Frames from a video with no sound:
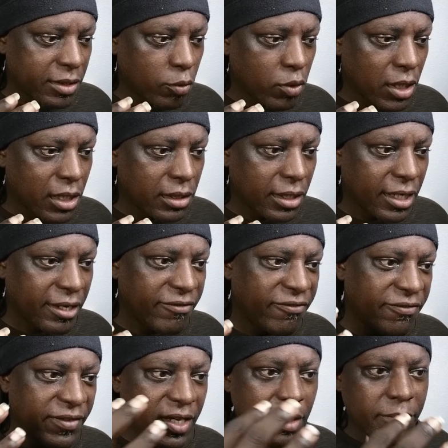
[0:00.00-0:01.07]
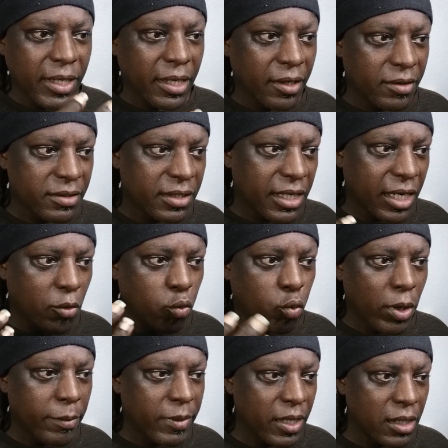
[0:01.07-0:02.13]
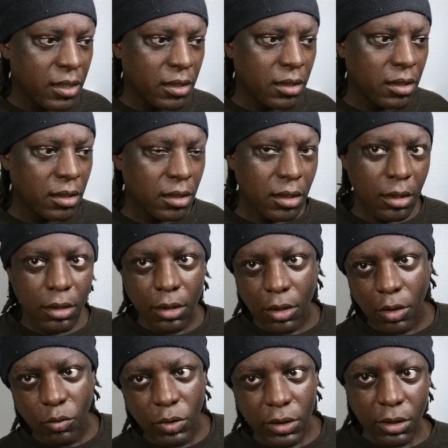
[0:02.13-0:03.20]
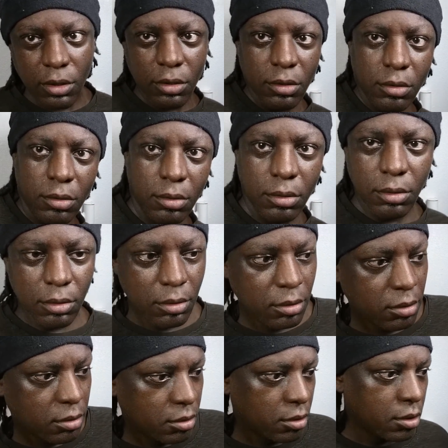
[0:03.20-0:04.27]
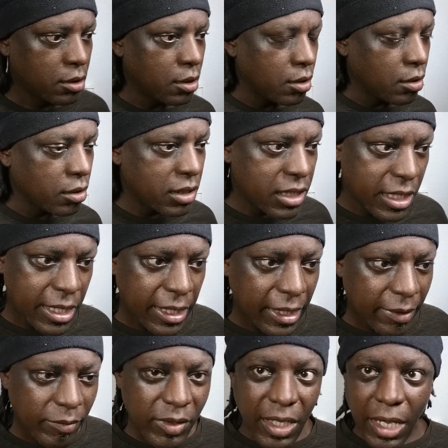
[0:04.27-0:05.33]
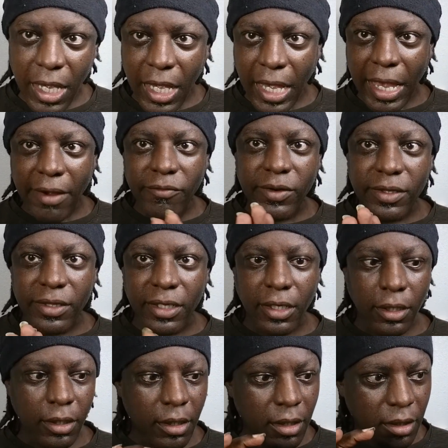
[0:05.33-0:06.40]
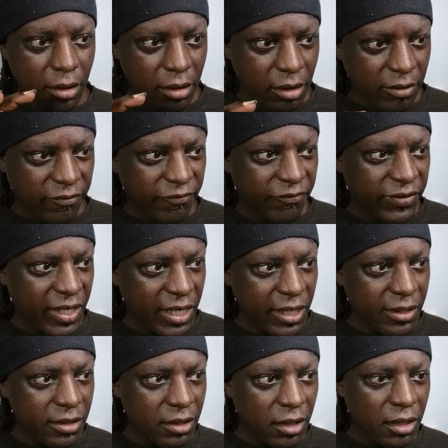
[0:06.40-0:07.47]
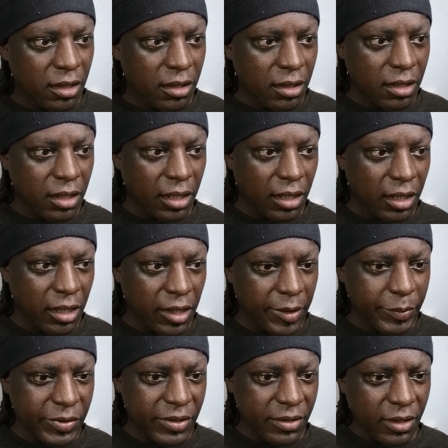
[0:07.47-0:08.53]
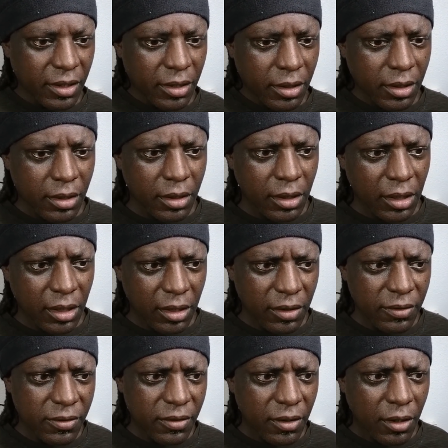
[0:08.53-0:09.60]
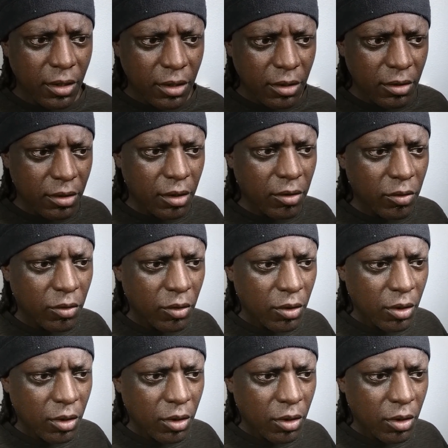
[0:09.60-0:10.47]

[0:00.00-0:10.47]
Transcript: that walk like females, like women, you know, with the hip, everything, the feet, the hips, the knees, you know.